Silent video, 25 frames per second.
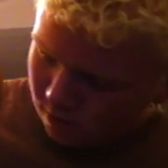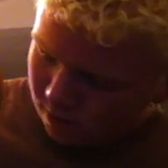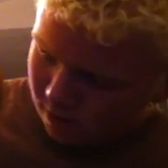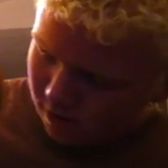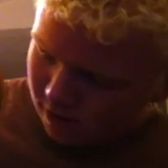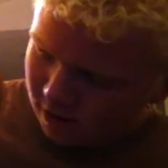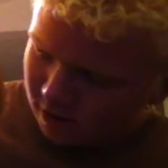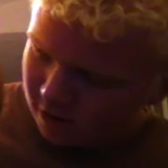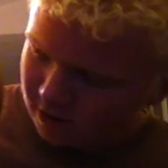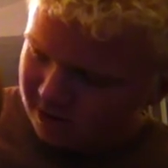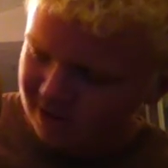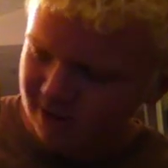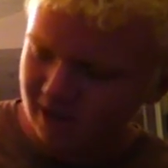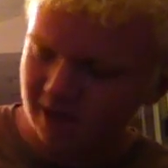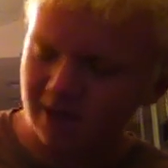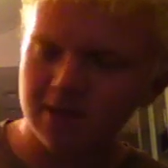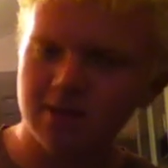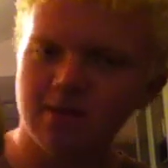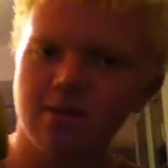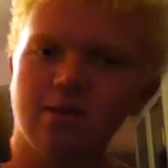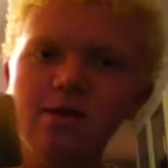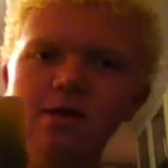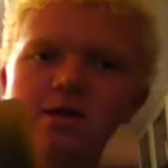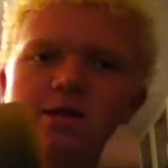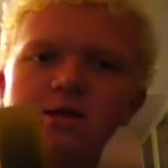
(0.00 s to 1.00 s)
because it
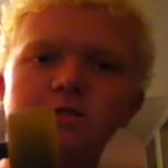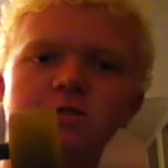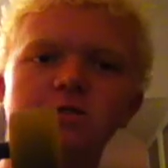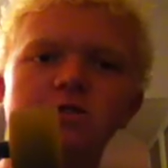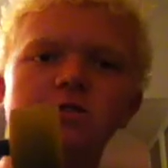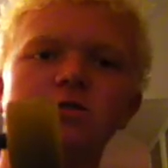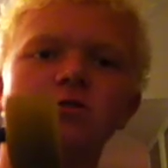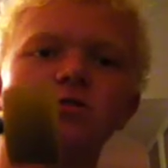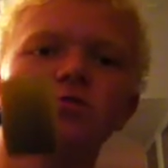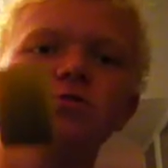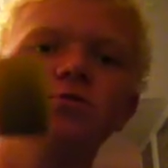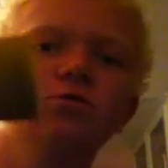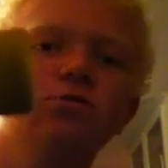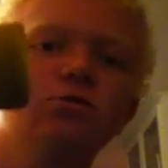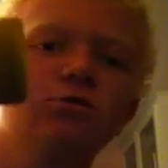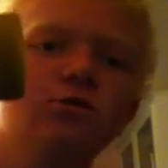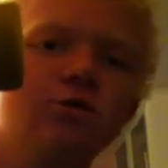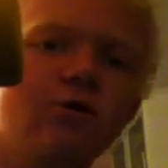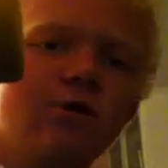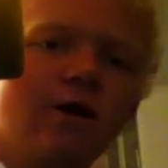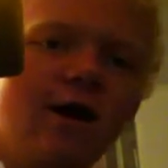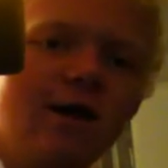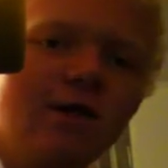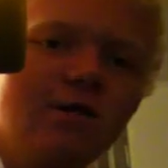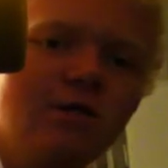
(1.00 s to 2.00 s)
had these two
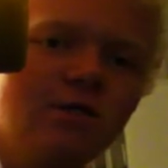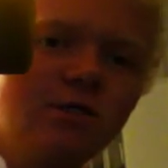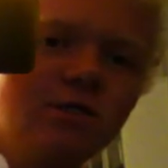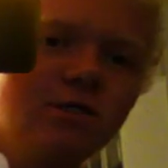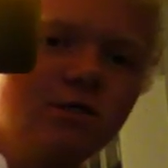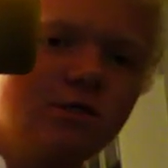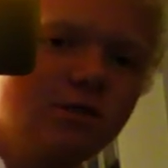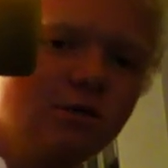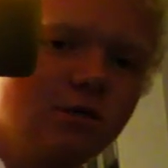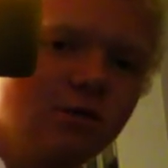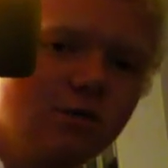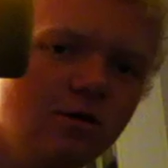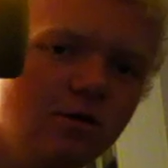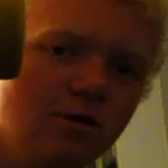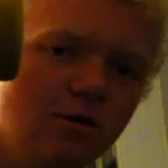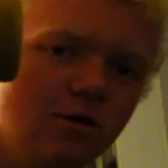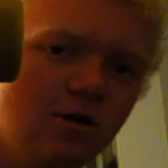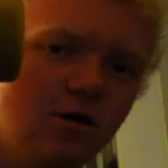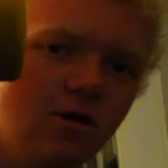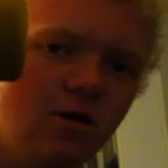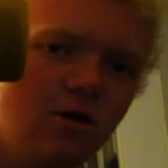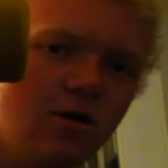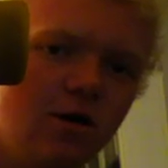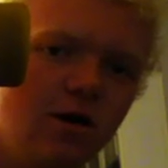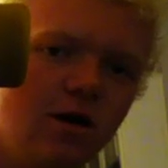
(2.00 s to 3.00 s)
scratches
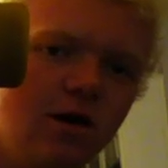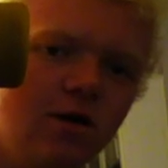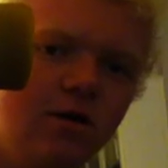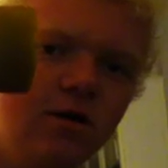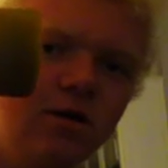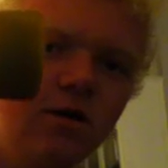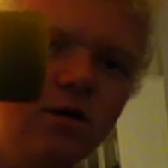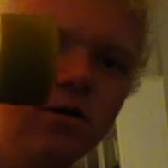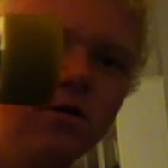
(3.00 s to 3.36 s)
on it.